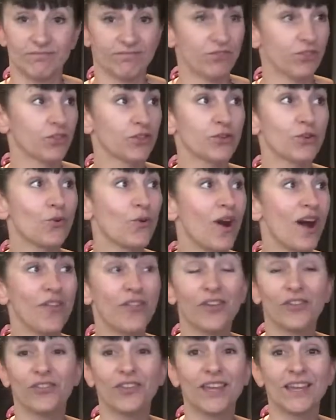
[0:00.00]
throw
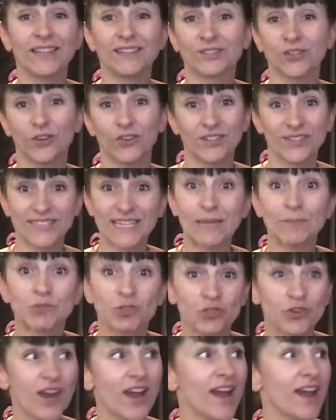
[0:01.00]
other things on the same
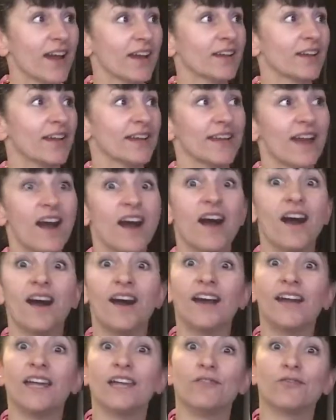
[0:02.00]
track, like a
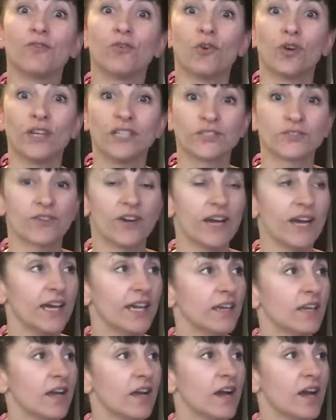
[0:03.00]
high voice,
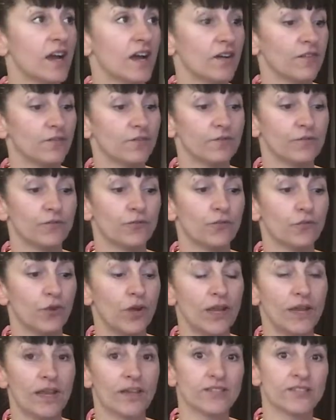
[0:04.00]
right?
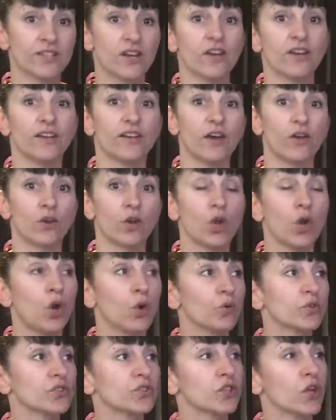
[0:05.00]
And I started out
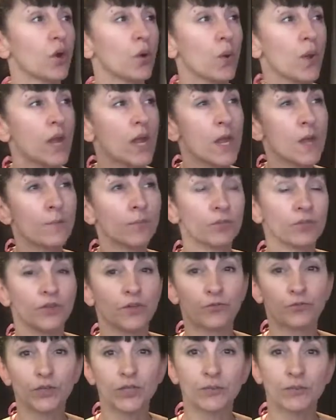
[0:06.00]
low. So
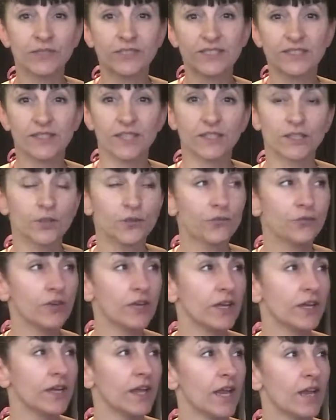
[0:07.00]
the frequencies are
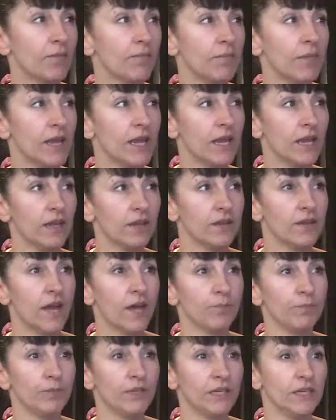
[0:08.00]
different and it may
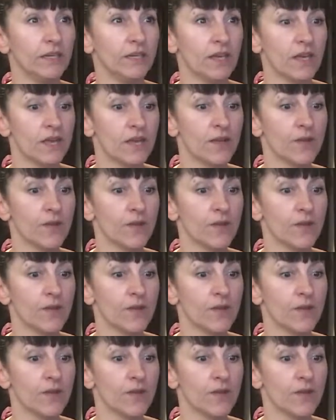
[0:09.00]
not be,